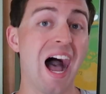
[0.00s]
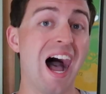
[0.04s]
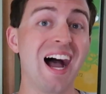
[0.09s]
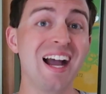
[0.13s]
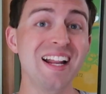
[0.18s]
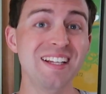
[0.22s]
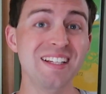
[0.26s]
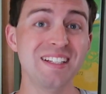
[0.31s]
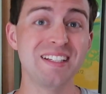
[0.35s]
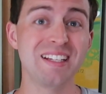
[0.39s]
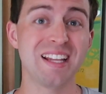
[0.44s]

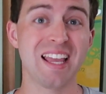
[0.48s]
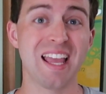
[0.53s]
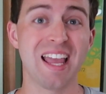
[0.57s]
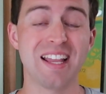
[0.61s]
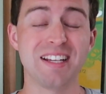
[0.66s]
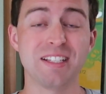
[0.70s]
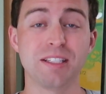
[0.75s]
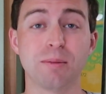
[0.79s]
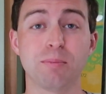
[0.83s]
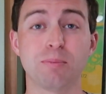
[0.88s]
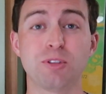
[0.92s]
I didn't
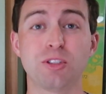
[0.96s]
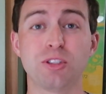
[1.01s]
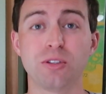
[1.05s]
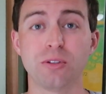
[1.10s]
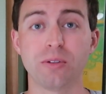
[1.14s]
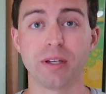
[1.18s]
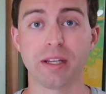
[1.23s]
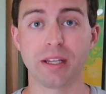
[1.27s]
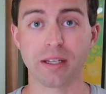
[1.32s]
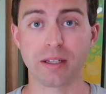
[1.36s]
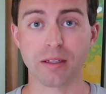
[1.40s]
end up
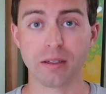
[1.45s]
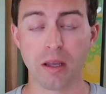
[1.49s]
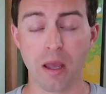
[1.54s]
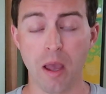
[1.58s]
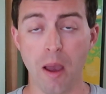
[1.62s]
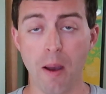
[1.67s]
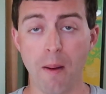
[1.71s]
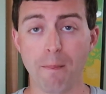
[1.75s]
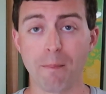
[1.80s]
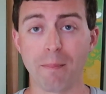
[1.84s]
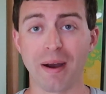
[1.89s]
shooting
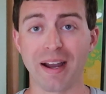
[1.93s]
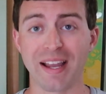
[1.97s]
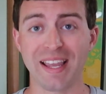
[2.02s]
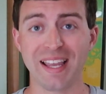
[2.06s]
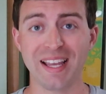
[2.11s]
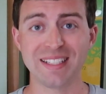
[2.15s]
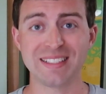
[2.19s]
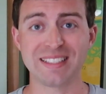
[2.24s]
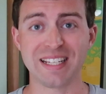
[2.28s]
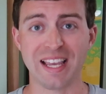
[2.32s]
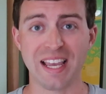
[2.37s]
my
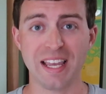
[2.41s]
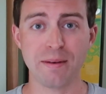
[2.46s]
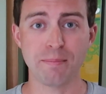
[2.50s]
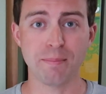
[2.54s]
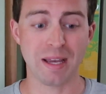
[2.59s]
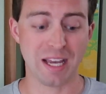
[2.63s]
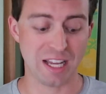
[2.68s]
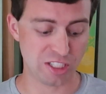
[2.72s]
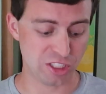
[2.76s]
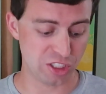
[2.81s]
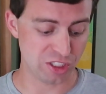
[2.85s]
head-to-head
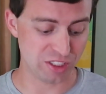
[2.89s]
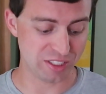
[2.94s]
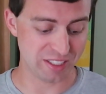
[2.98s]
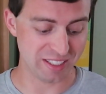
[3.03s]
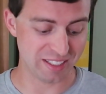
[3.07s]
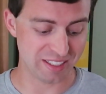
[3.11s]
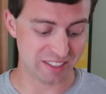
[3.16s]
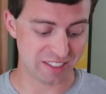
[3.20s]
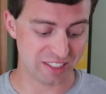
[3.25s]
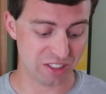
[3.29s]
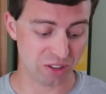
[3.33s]
matches
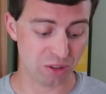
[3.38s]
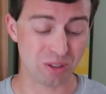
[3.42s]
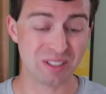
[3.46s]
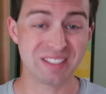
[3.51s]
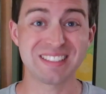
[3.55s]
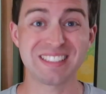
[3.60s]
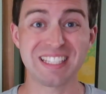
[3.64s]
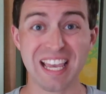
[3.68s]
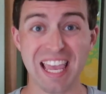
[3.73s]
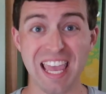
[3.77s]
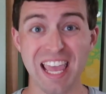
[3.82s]
until
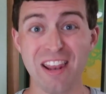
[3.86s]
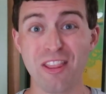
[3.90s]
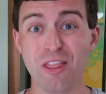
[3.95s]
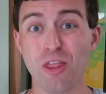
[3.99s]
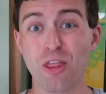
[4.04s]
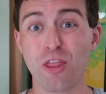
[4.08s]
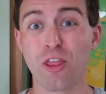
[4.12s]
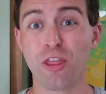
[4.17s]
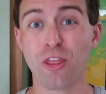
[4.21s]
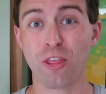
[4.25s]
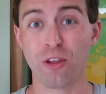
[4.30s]

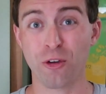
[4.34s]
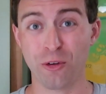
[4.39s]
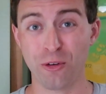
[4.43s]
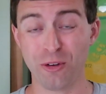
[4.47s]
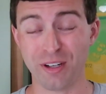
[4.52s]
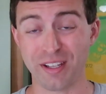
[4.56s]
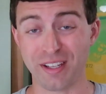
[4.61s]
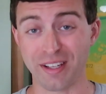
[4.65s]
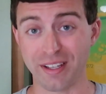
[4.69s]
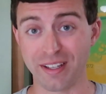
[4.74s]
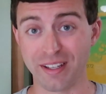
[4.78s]

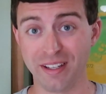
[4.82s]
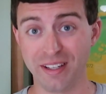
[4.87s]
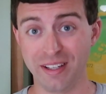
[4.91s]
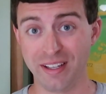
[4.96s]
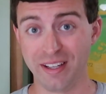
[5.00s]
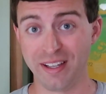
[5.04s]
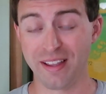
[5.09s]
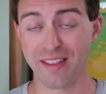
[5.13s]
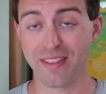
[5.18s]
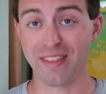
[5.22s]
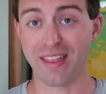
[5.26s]
10:30
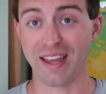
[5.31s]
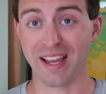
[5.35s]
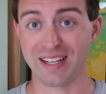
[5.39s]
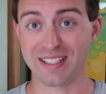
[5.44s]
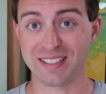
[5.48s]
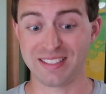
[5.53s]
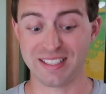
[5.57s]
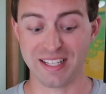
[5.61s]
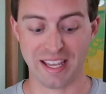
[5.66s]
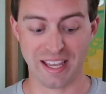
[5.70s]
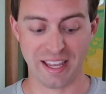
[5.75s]

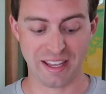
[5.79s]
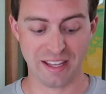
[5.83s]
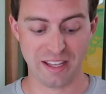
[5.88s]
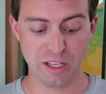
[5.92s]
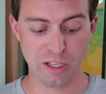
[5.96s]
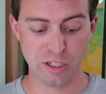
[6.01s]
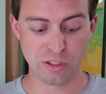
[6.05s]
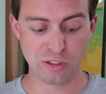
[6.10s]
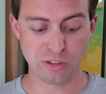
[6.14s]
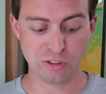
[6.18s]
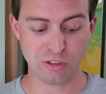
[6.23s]
that
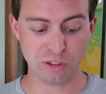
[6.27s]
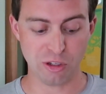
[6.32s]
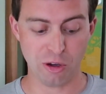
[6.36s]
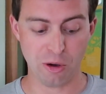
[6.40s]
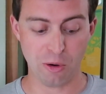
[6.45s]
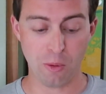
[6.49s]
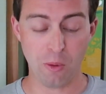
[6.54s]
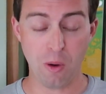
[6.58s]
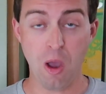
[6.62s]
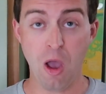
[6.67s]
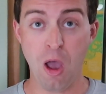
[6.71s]
day,
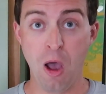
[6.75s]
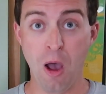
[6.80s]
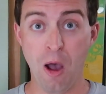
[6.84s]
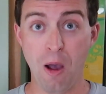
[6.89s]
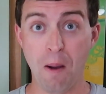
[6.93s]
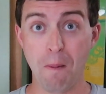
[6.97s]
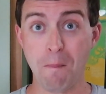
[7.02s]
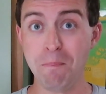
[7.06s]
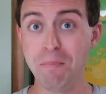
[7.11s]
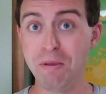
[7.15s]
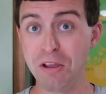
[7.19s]
so
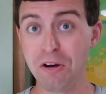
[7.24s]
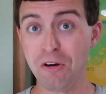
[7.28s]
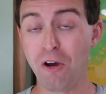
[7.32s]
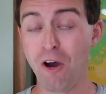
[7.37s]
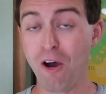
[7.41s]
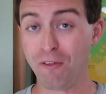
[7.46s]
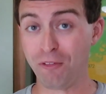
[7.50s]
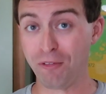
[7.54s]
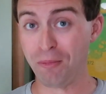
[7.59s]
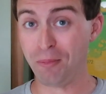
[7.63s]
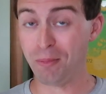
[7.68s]
a bit
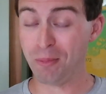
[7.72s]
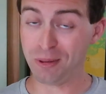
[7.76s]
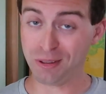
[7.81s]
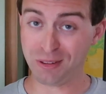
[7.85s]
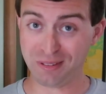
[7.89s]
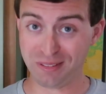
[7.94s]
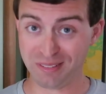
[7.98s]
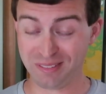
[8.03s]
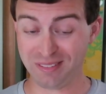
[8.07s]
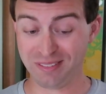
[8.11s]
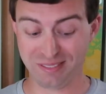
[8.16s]
off,
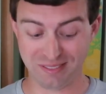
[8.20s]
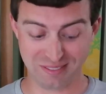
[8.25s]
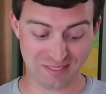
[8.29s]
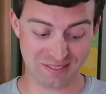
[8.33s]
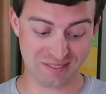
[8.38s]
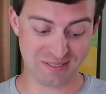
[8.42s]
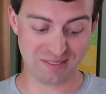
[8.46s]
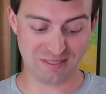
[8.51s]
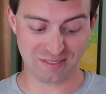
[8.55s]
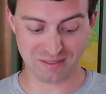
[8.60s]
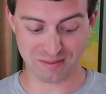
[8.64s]
almost
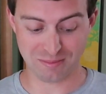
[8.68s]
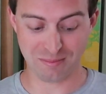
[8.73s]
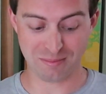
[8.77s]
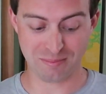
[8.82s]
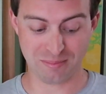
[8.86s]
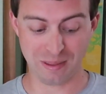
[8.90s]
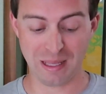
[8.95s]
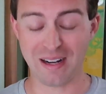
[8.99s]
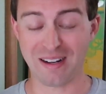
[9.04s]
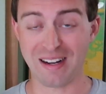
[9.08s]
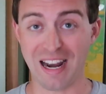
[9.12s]

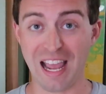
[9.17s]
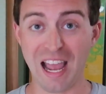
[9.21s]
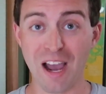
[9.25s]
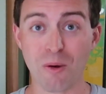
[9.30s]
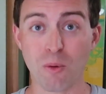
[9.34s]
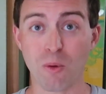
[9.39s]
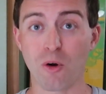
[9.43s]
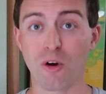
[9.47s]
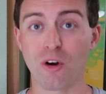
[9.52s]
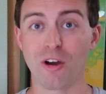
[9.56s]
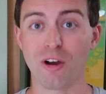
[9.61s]
about an
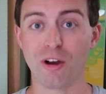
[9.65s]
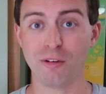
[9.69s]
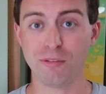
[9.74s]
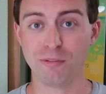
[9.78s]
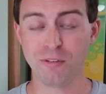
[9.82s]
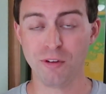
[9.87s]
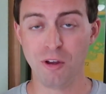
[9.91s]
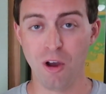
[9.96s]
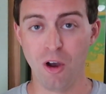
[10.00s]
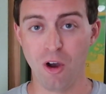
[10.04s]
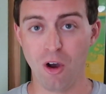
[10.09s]
hour
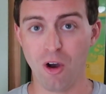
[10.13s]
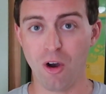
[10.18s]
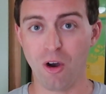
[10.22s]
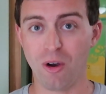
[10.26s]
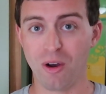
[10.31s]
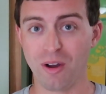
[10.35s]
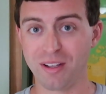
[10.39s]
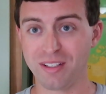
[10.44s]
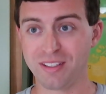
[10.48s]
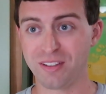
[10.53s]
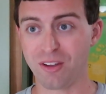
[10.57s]
off
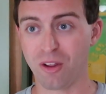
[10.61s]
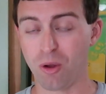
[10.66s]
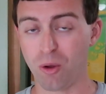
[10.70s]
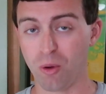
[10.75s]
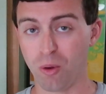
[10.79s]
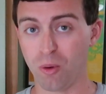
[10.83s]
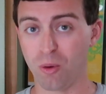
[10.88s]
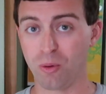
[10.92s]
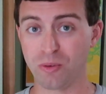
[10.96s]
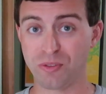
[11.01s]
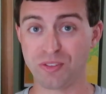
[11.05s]
on the
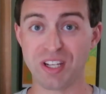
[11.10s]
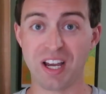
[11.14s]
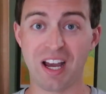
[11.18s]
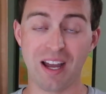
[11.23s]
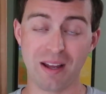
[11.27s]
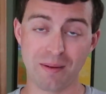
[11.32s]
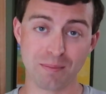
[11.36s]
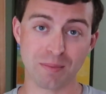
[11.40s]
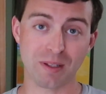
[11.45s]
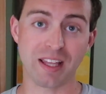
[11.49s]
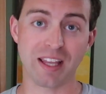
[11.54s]
whole
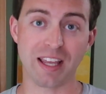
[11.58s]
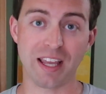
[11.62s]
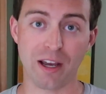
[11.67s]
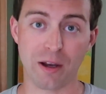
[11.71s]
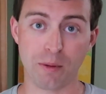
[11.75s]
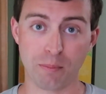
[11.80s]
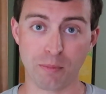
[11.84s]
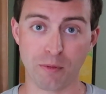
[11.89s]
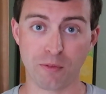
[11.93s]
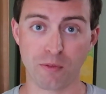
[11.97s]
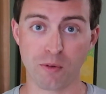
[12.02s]
time
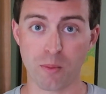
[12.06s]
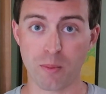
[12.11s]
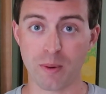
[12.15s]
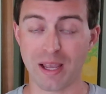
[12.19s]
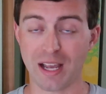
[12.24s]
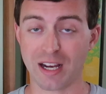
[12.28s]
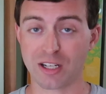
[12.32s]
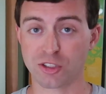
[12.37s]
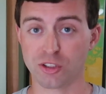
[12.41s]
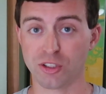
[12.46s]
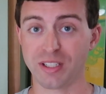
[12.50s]
layout before
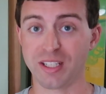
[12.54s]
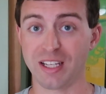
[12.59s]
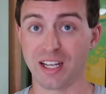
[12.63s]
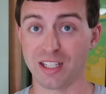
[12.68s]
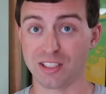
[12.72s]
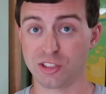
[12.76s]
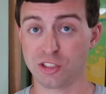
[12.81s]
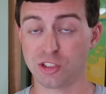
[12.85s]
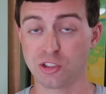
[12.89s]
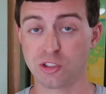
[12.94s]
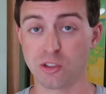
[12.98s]
we actually
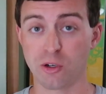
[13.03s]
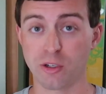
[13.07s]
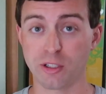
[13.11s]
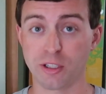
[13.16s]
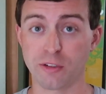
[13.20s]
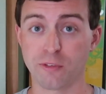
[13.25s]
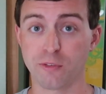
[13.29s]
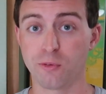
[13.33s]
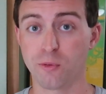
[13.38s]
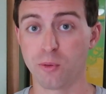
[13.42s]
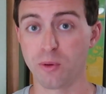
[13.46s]
got
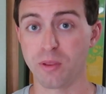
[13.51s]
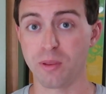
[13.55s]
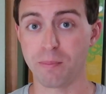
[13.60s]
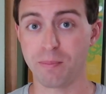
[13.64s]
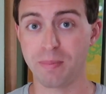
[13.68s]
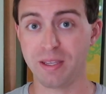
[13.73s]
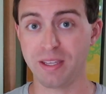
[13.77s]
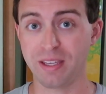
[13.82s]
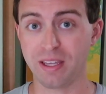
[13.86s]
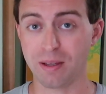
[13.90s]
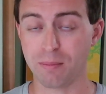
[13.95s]
started for the
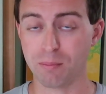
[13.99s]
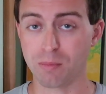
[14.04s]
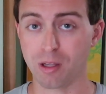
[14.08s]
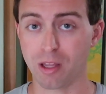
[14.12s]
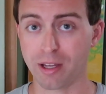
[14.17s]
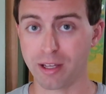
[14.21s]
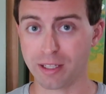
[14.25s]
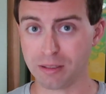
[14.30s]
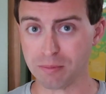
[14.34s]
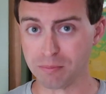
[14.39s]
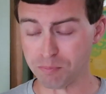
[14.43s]
PM
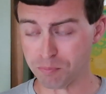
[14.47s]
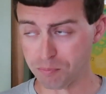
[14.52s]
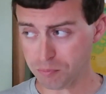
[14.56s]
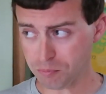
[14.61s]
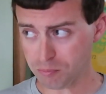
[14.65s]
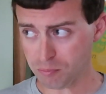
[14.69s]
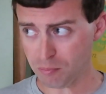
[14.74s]
line.